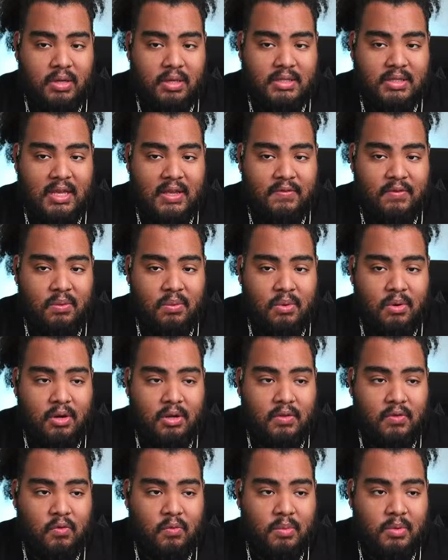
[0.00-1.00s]
Xavier Worthy
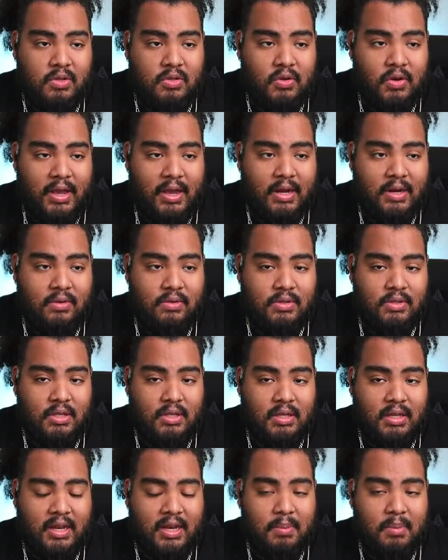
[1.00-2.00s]
with Mr. Anderson.
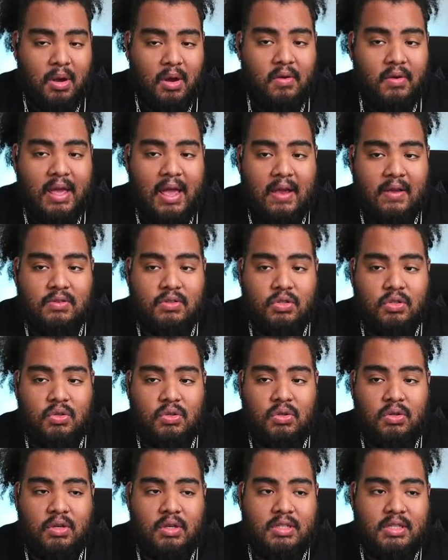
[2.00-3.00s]
Getting Marvin Harrison
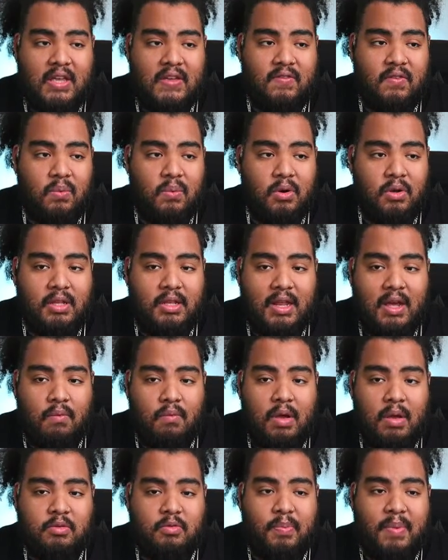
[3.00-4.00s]
Jr., Xavier Worthy. Now
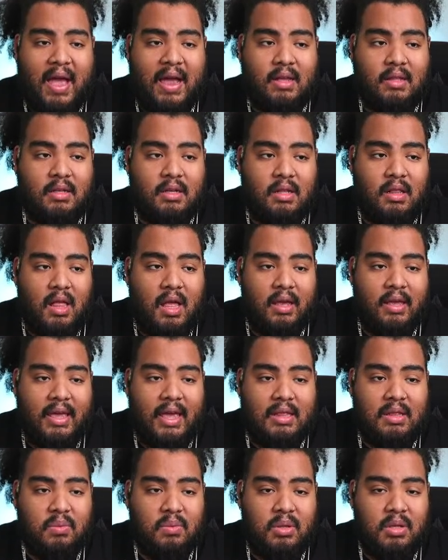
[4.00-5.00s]
Rev's back on the clock.
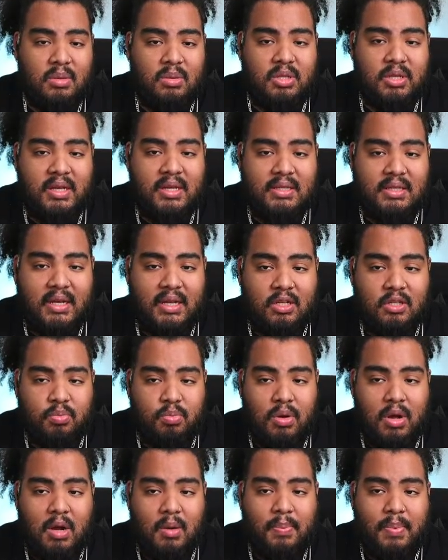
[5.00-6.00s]
Caleb Williams, Jane Daniels,
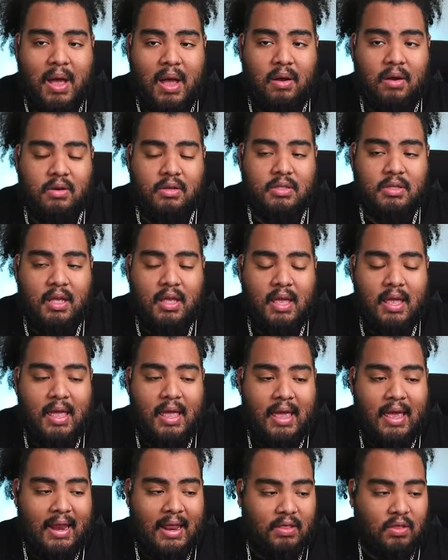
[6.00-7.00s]
Brock Bowers.
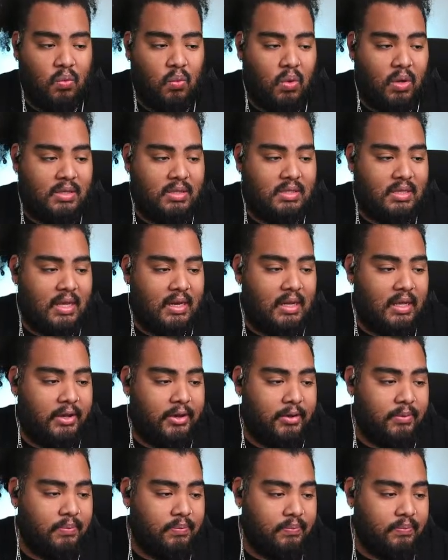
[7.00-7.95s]
And at the 110 here.